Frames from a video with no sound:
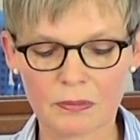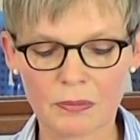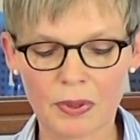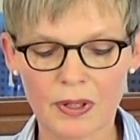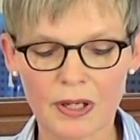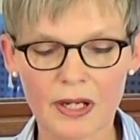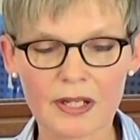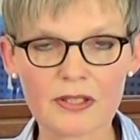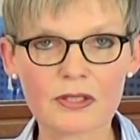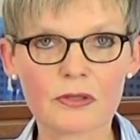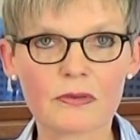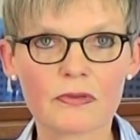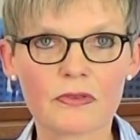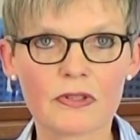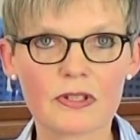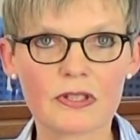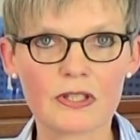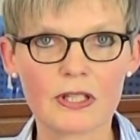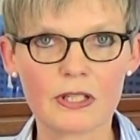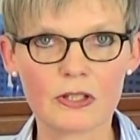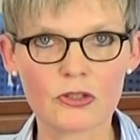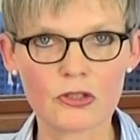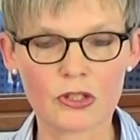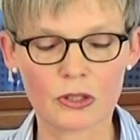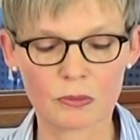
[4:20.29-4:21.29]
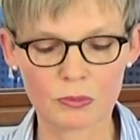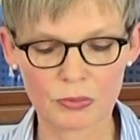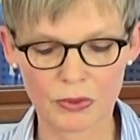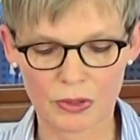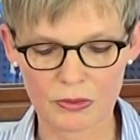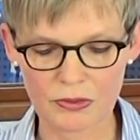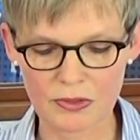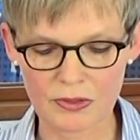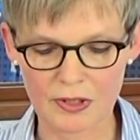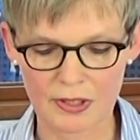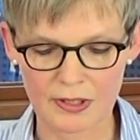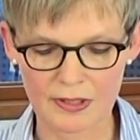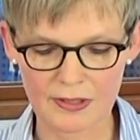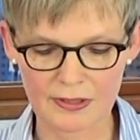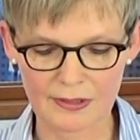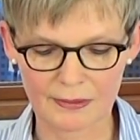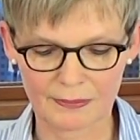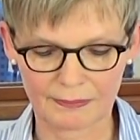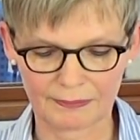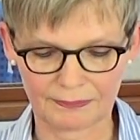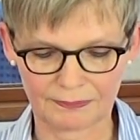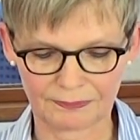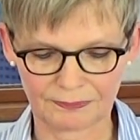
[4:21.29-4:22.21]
part of the teaching process.